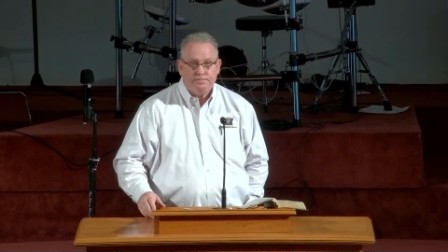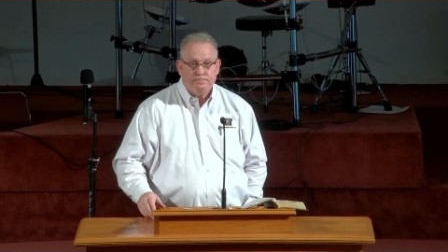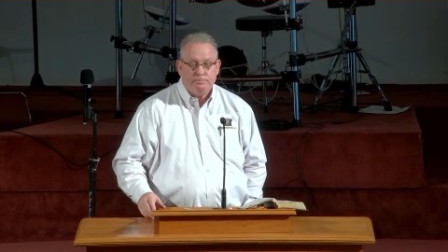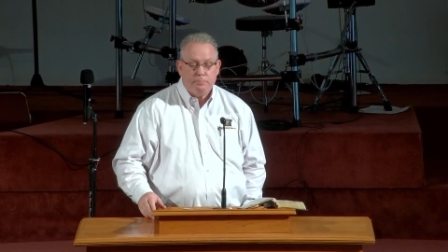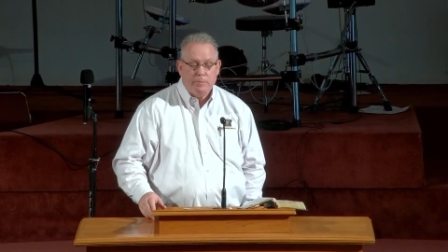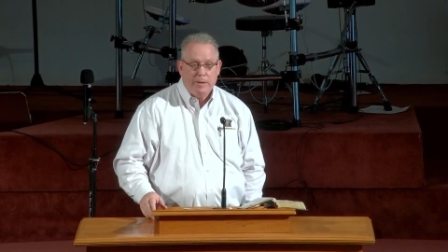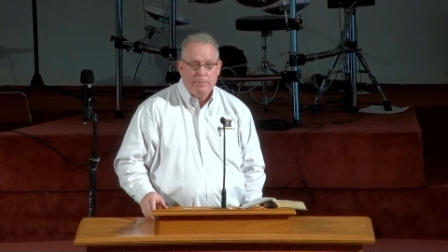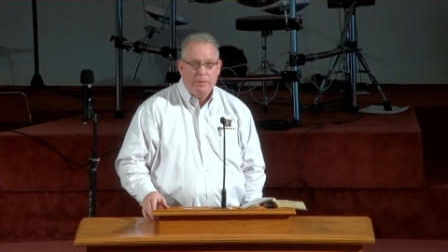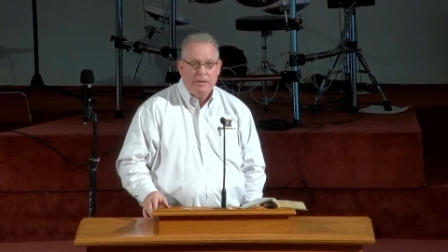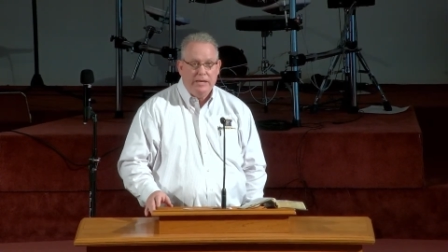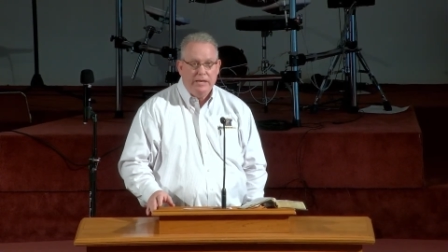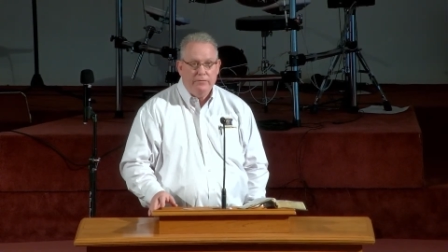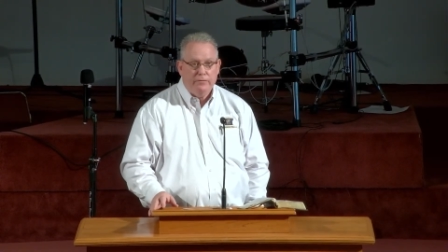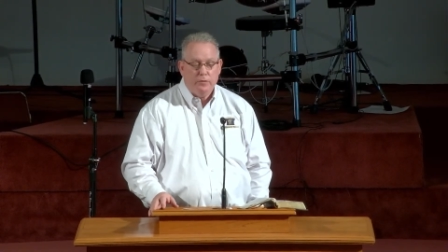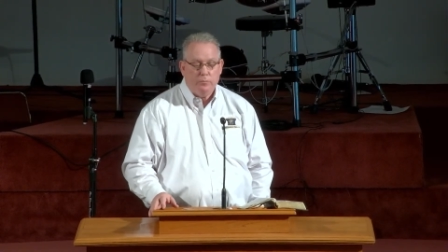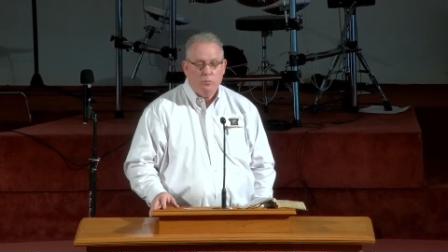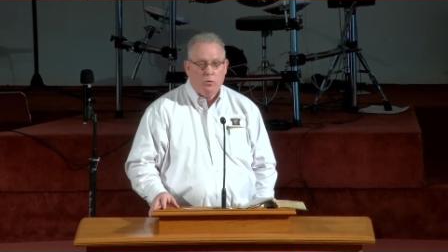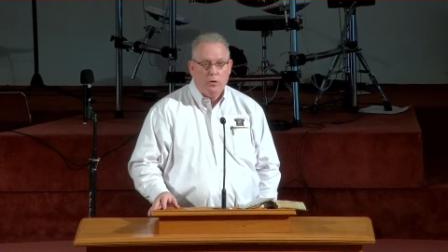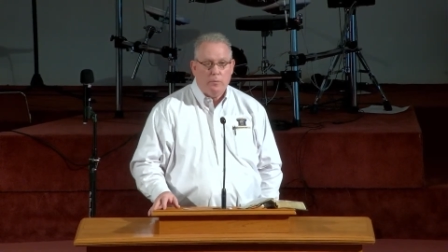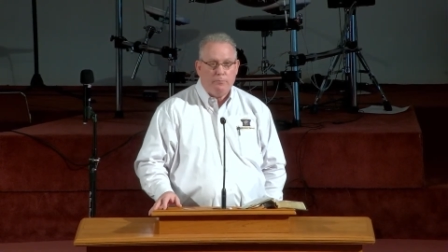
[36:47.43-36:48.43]
maybe
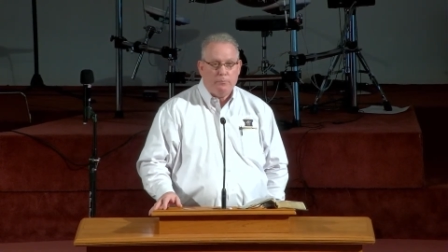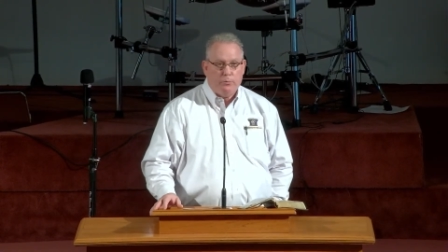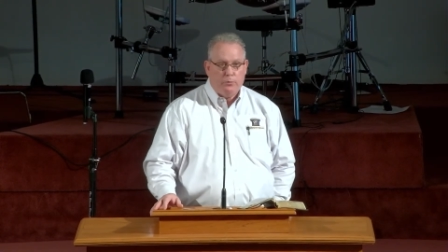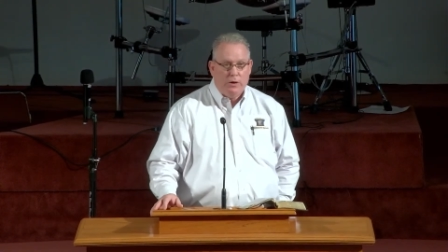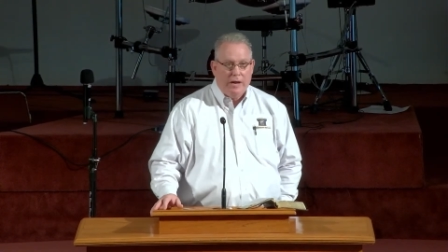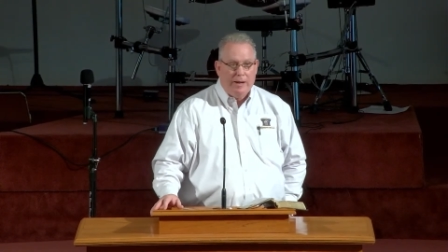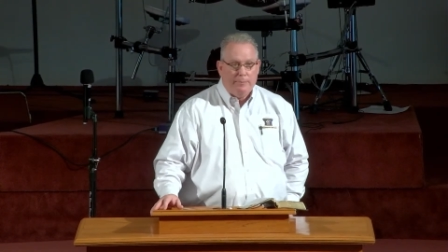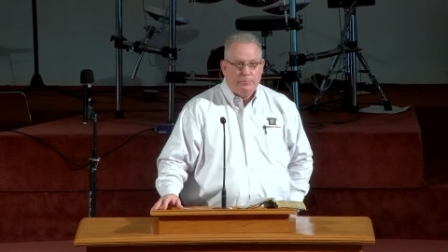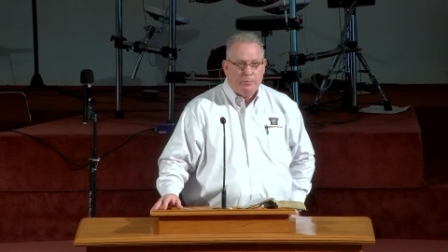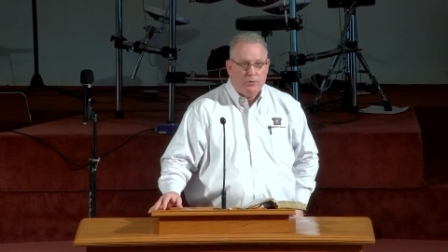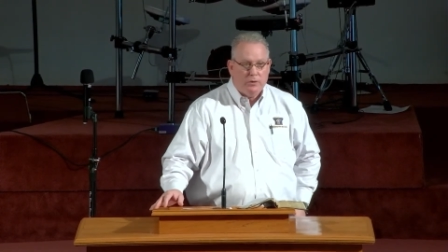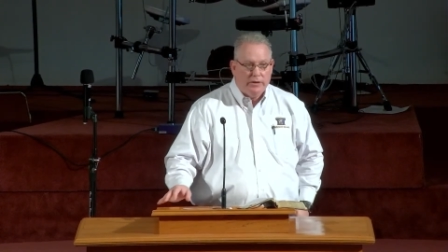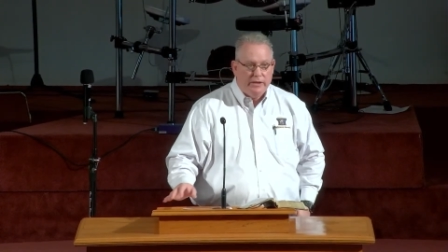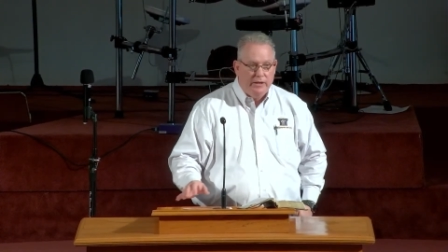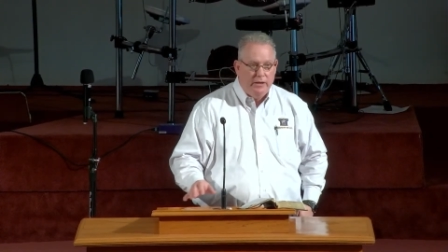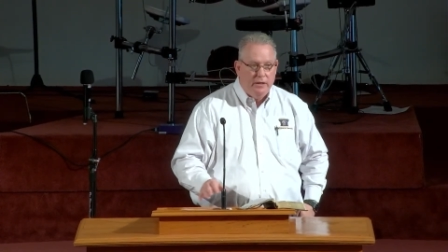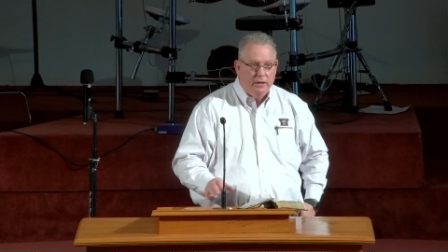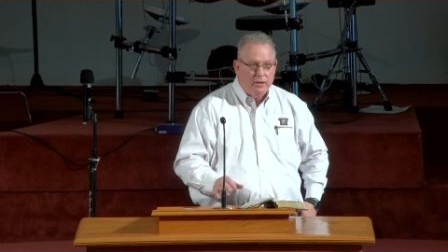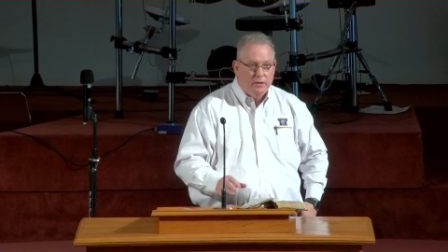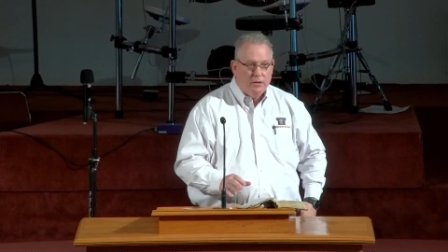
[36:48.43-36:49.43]
even more
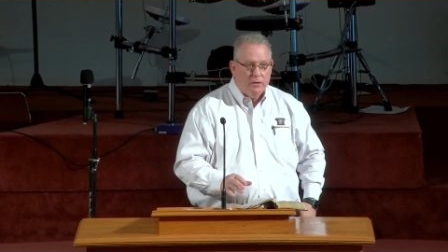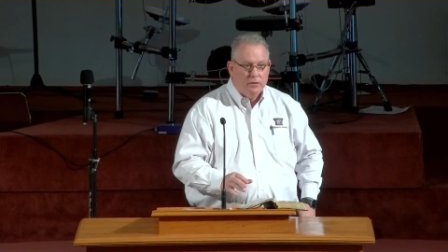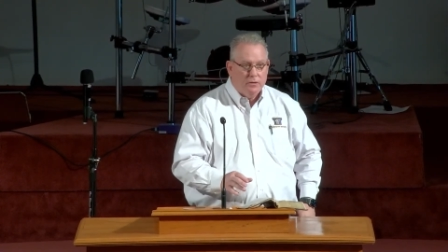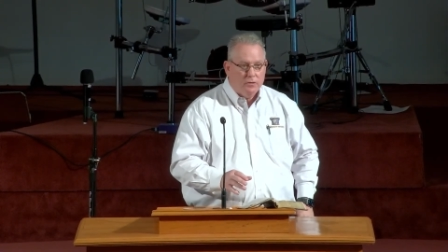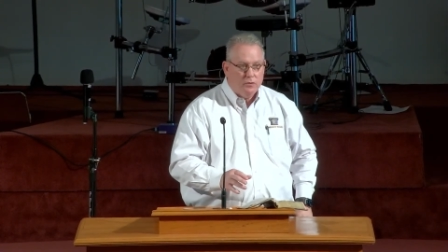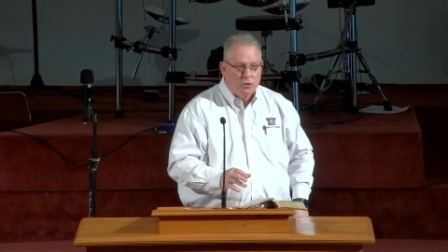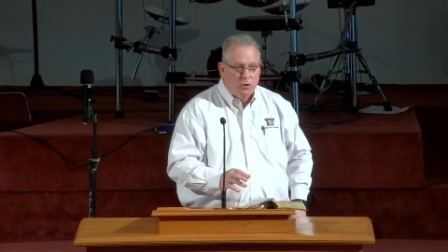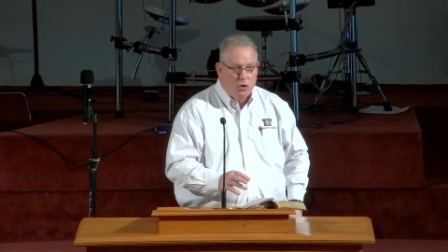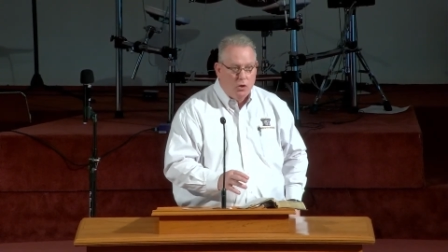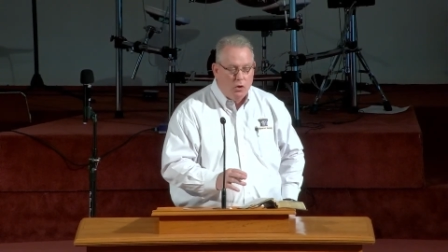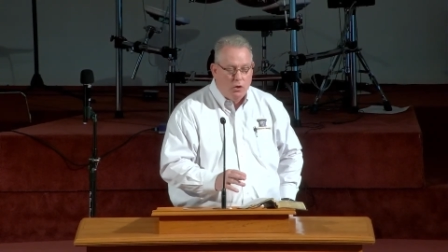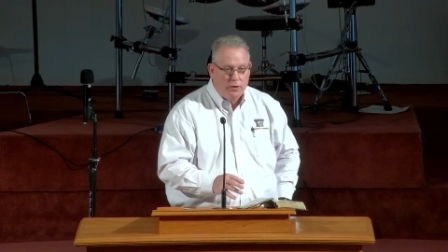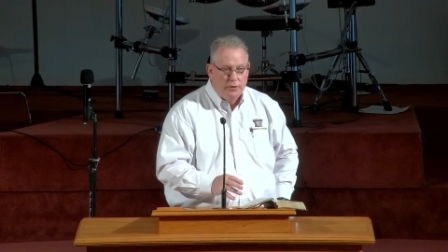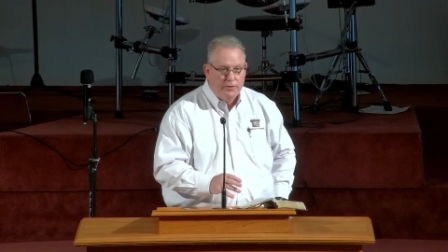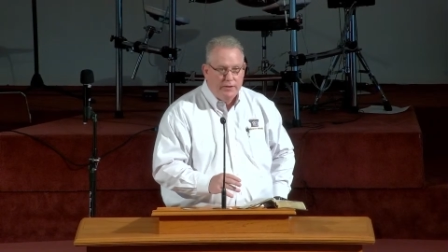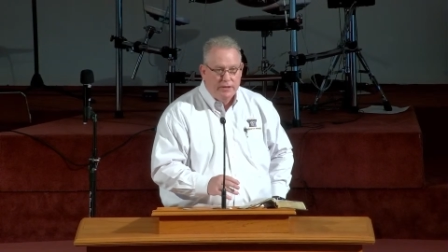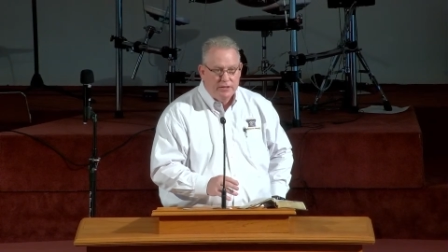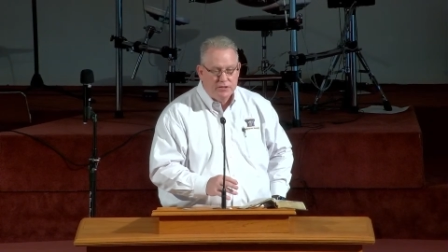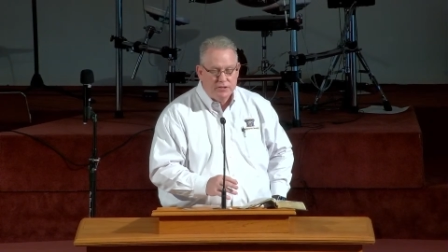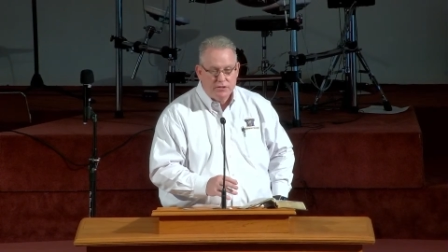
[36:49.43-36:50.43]
properly call
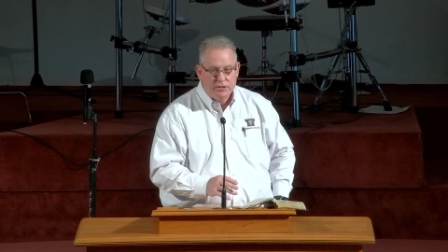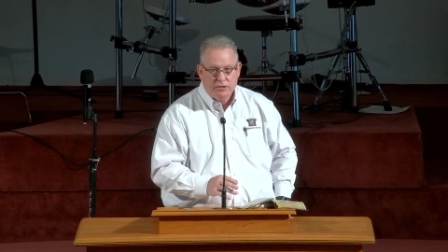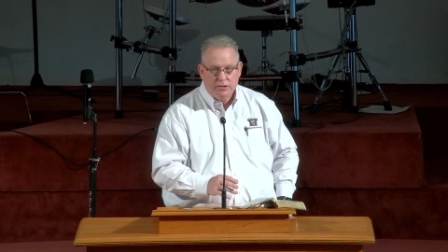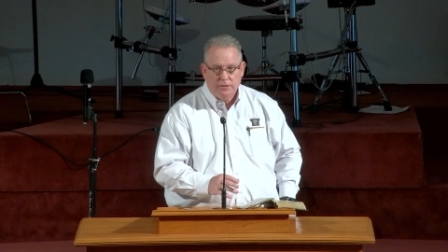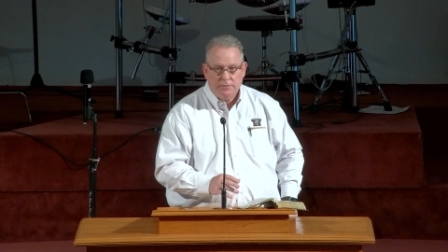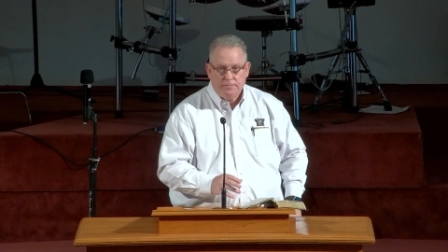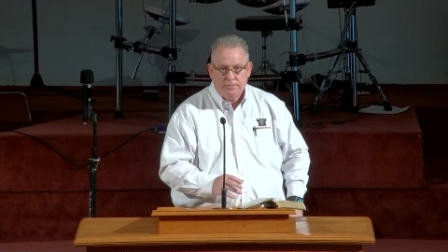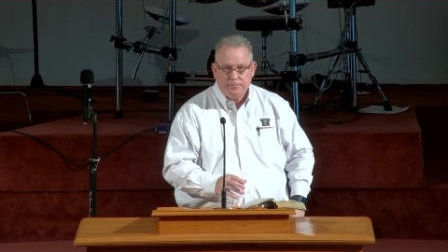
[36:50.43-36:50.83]
this